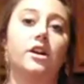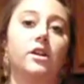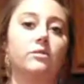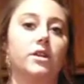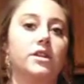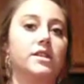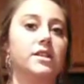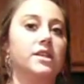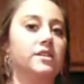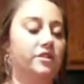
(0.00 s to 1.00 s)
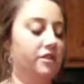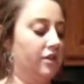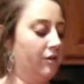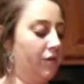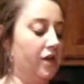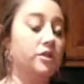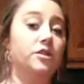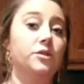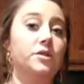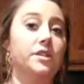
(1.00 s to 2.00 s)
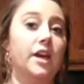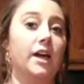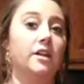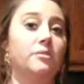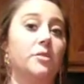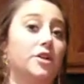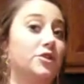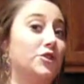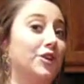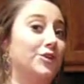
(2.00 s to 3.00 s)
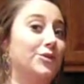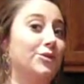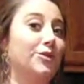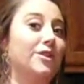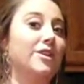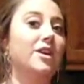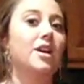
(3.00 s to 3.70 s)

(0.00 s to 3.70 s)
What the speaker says: and what this is just going to be a two-sided measuring tool.